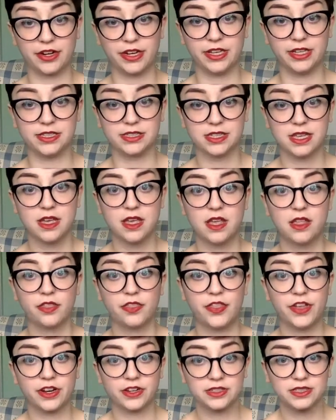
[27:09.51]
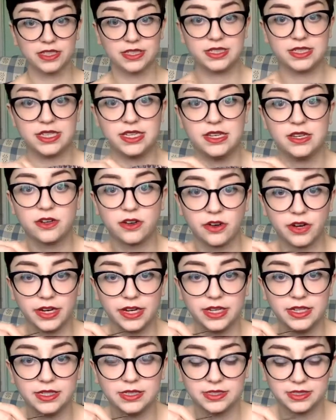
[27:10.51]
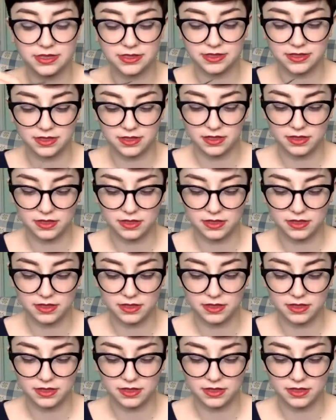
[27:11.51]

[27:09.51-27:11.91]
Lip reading: is there's a decrease.